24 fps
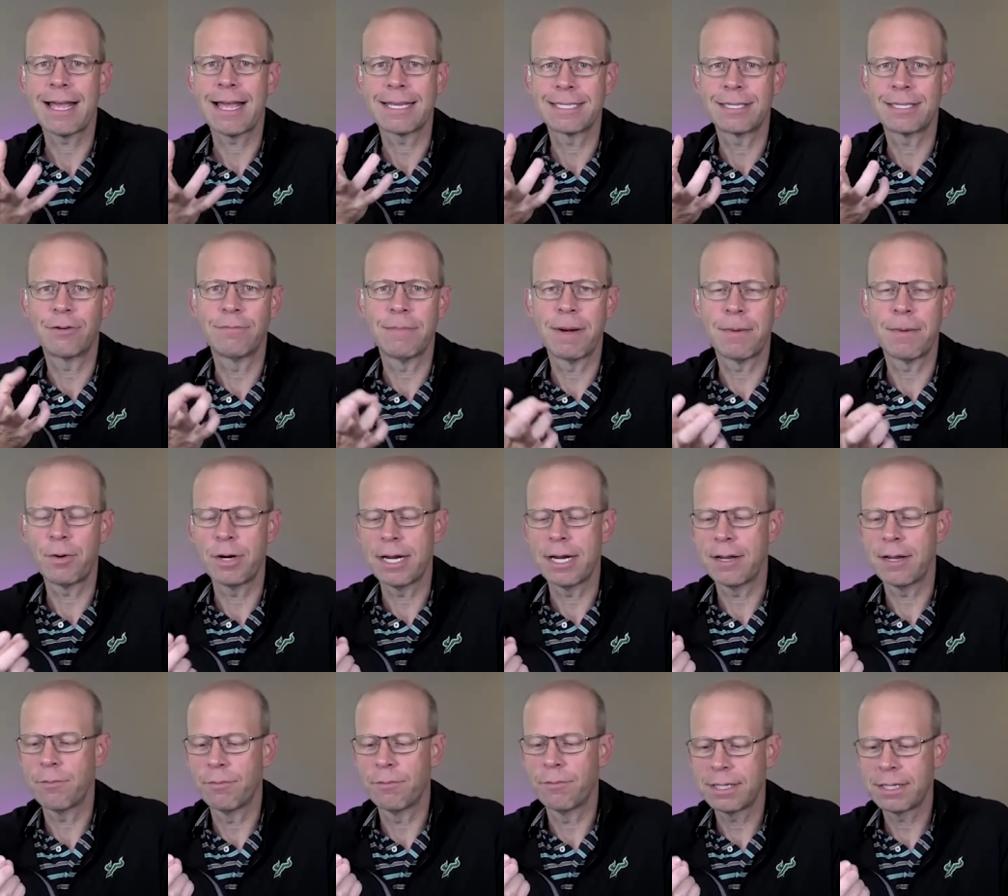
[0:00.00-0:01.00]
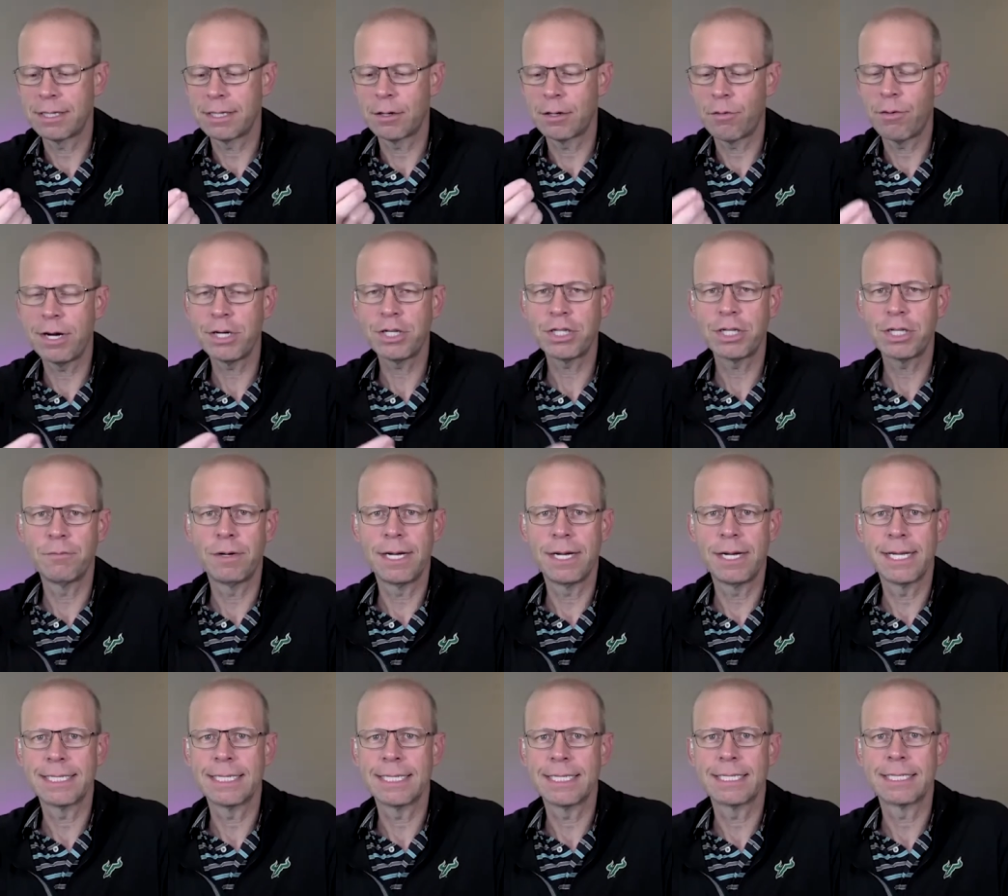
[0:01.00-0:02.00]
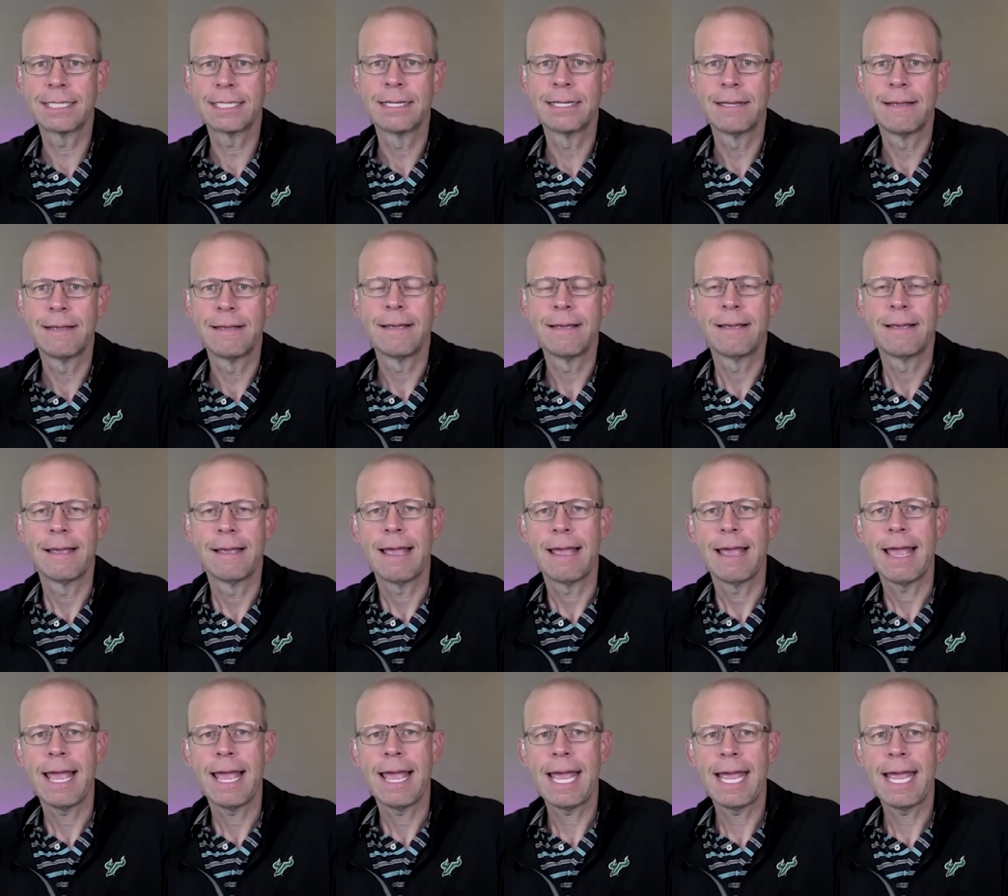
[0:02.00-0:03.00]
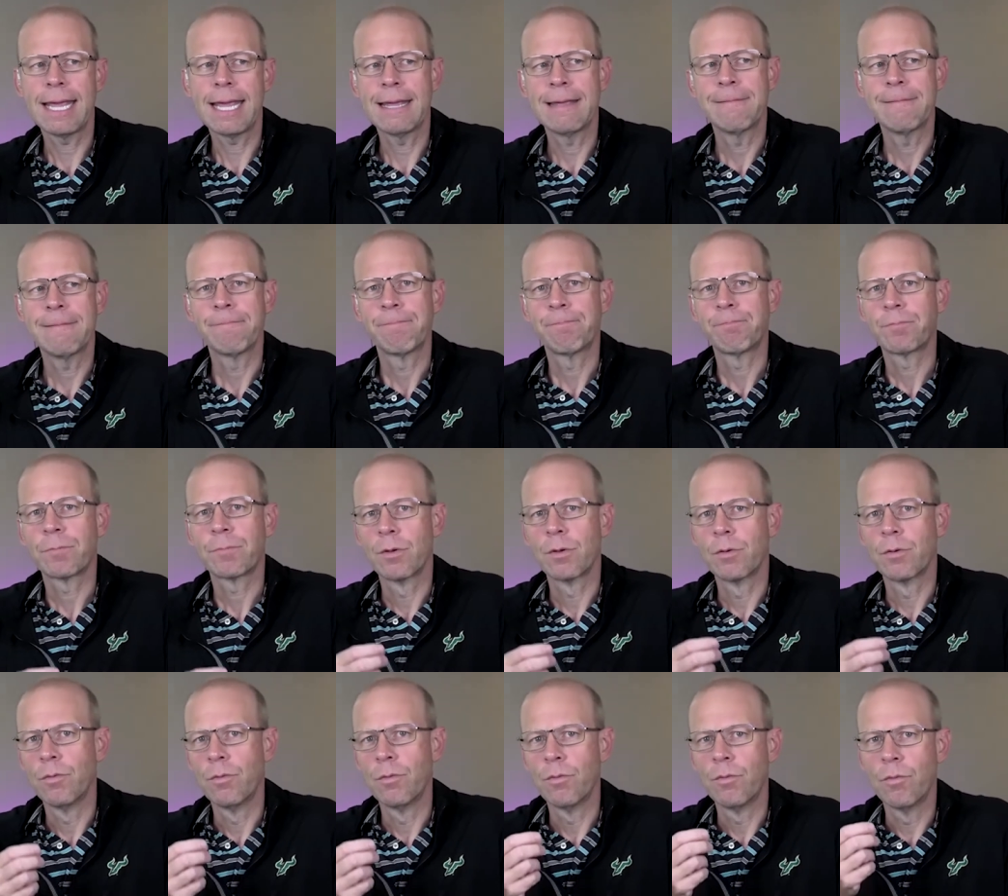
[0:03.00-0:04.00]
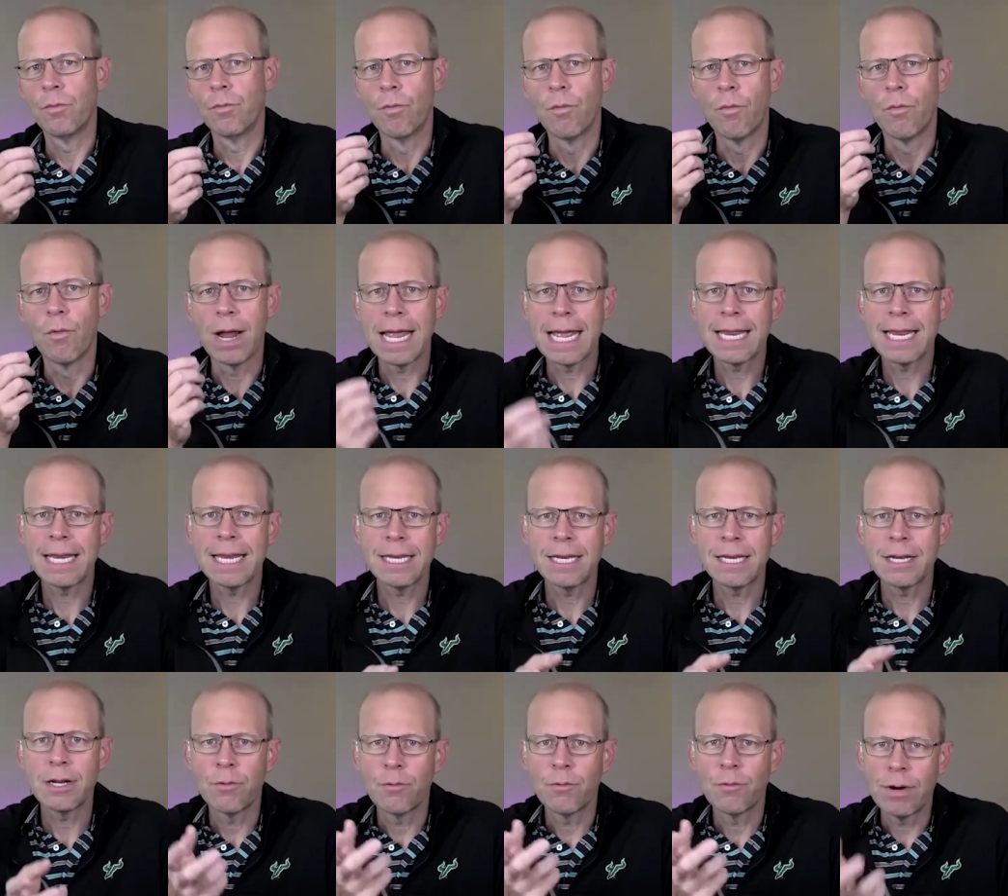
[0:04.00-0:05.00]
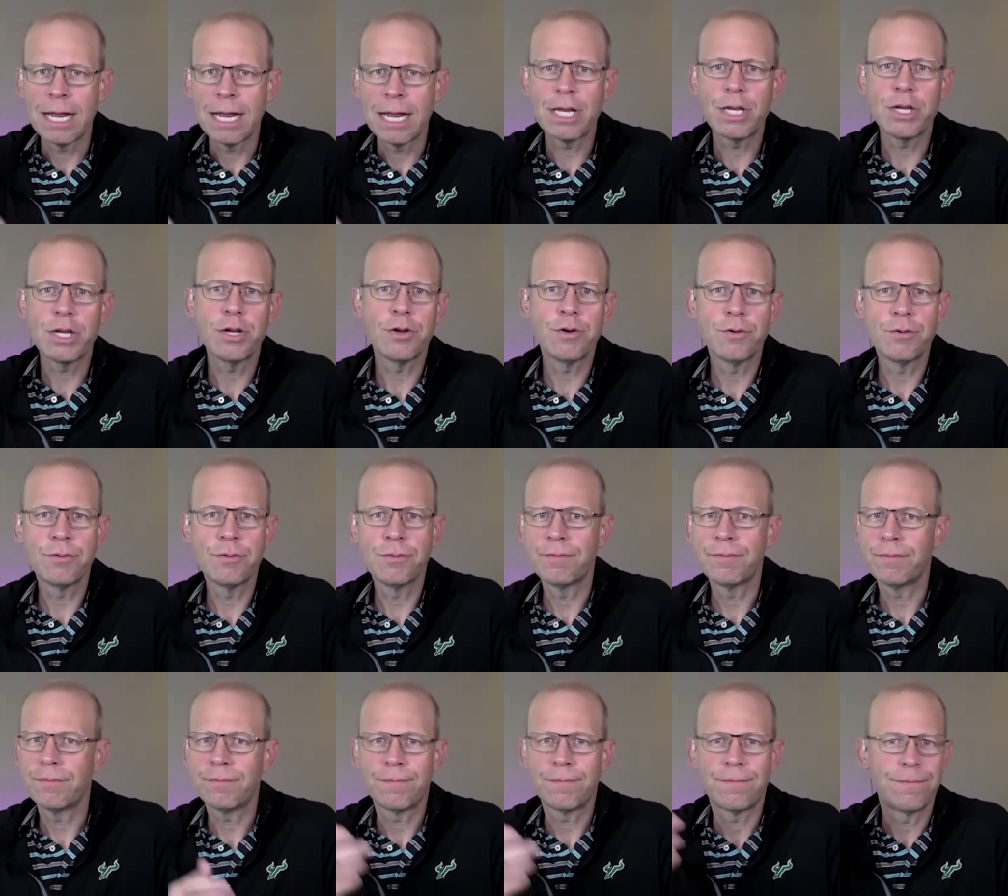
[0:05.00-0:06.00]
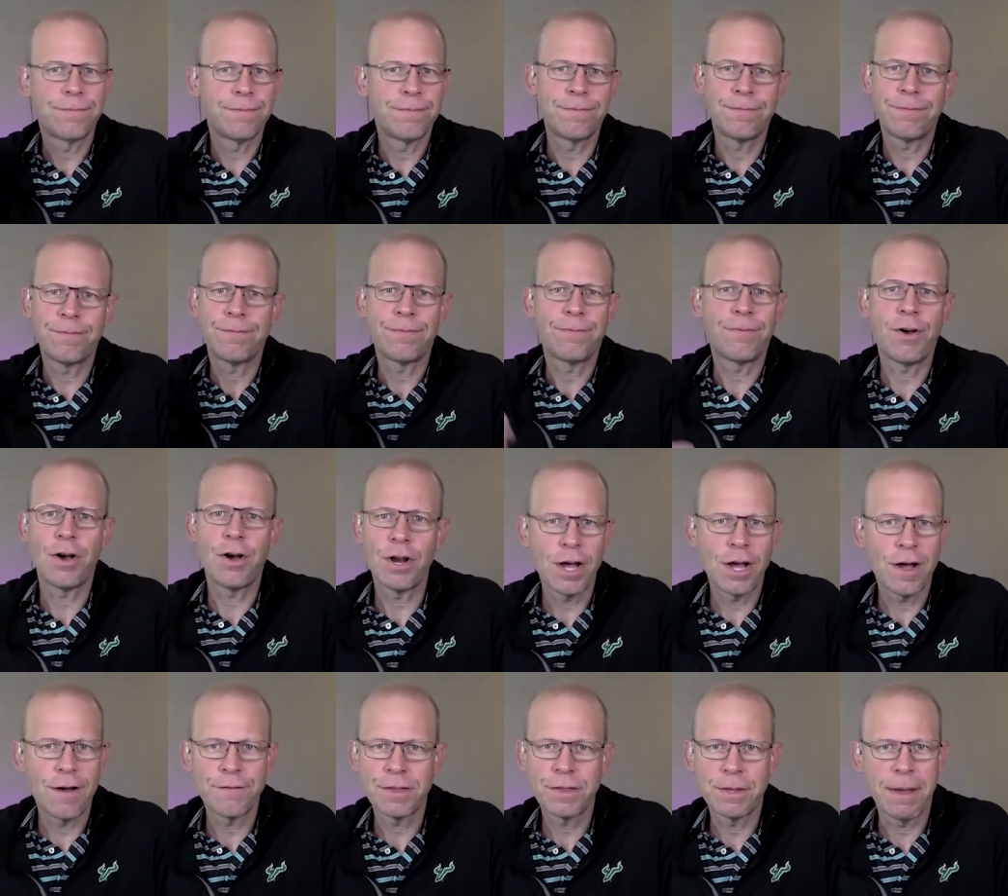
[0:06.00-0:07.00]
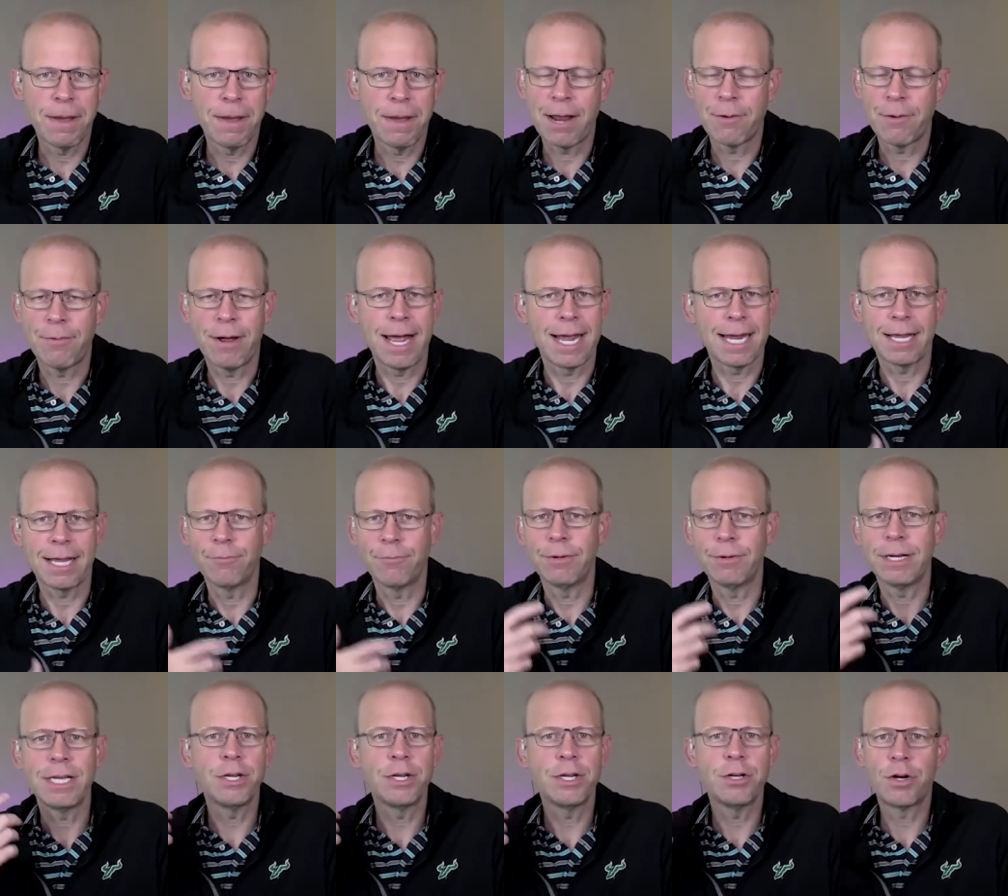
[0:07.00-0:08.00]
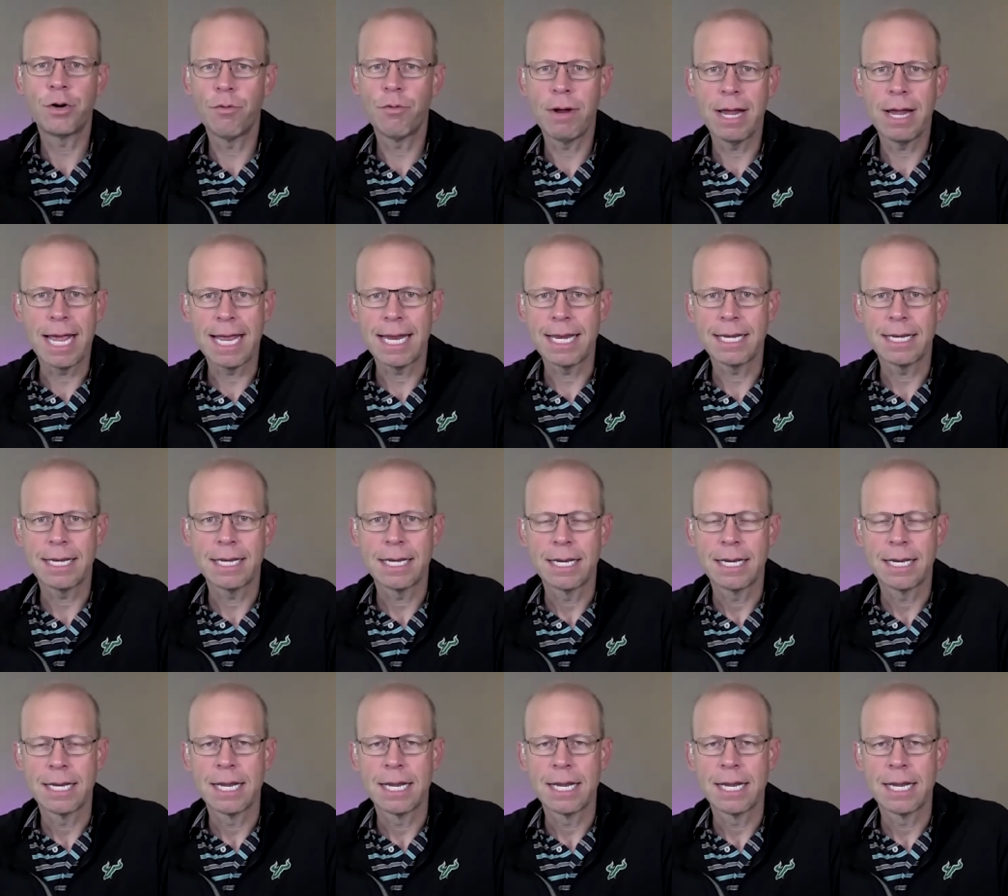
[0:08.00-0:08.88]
I, I still remember it. What the question was is, hey, when when you fall off the bandwagon, when you quit,